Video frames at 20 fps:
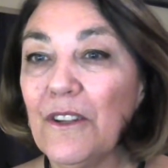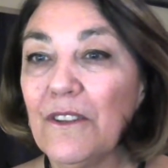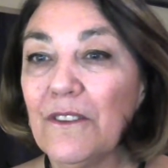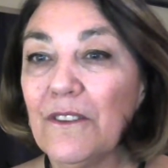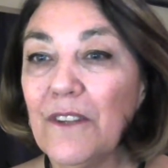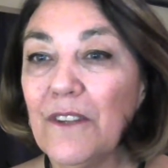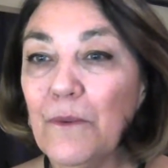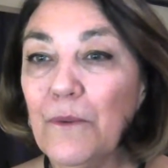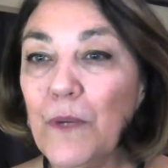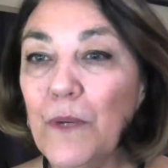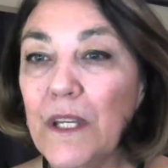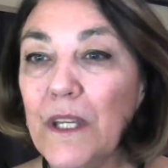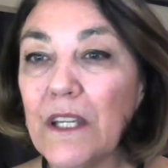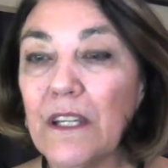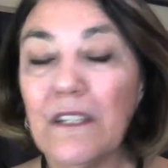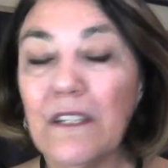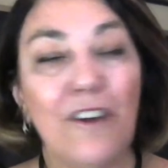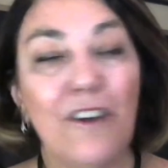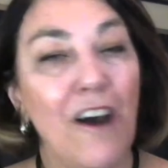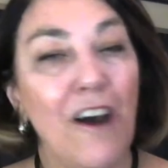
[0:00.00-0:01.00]
that we
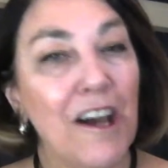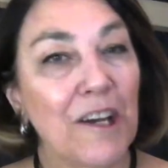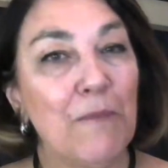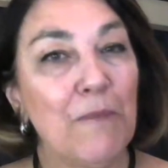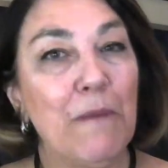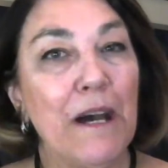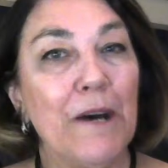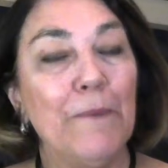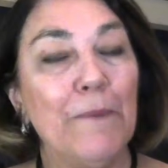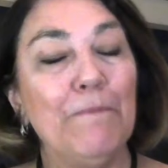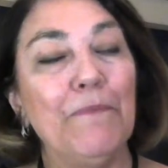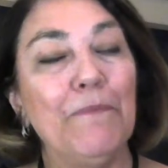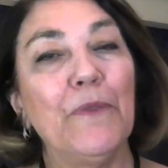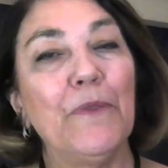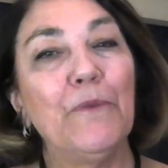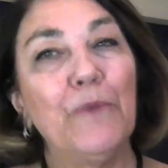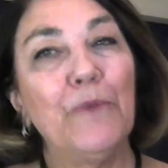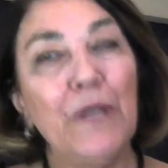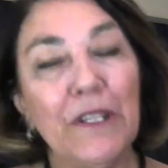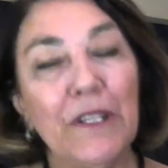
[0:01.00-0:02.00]
could talk about.
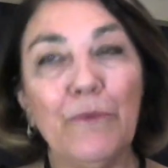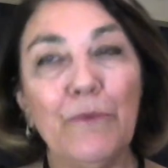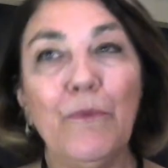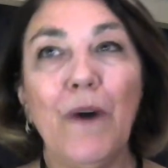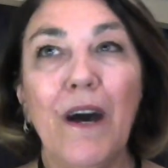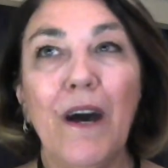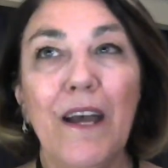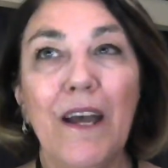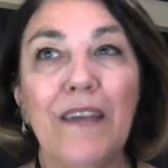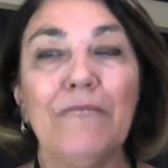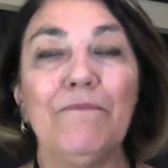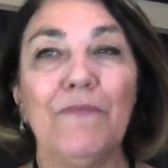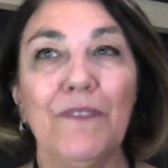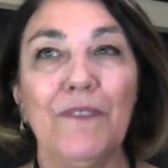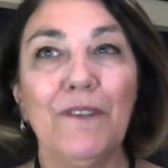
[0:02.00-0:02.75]
And the reason why